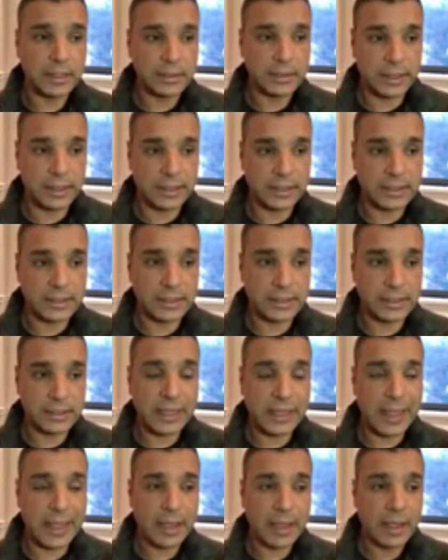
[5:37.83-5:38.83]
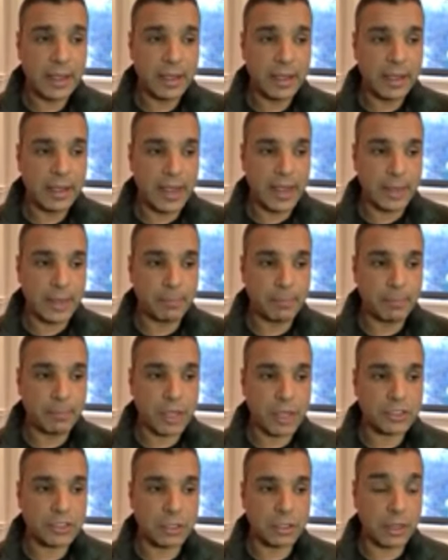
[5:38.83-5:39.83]
They see a
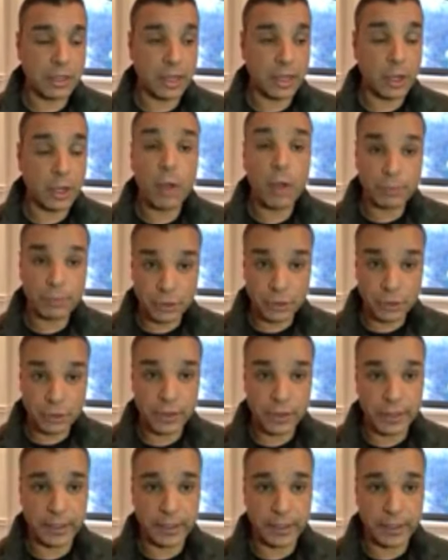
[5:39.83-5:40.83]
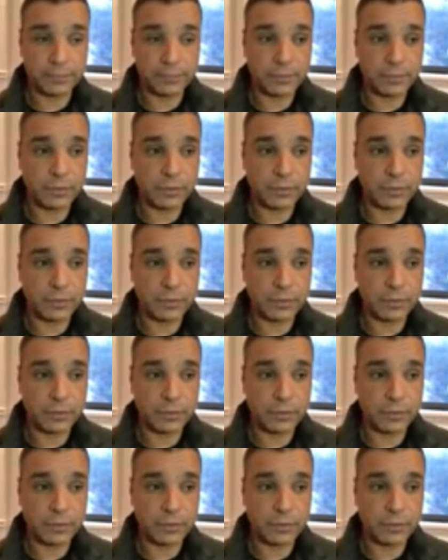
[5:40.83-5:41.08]
pos- an opportunity